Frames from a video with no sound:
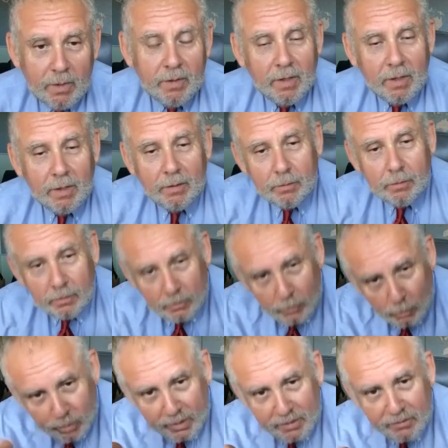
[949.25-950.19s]
then
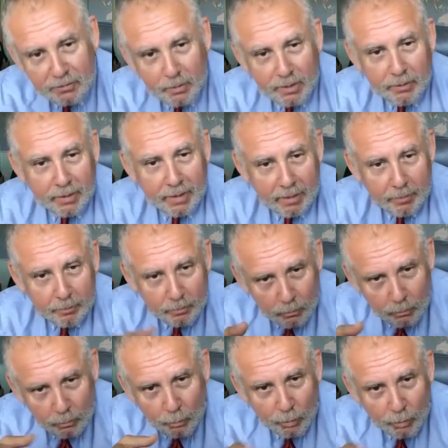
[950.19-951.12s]
go play some other game.
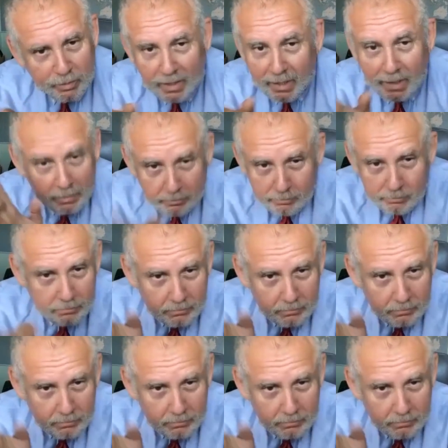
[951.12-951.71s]
We're done.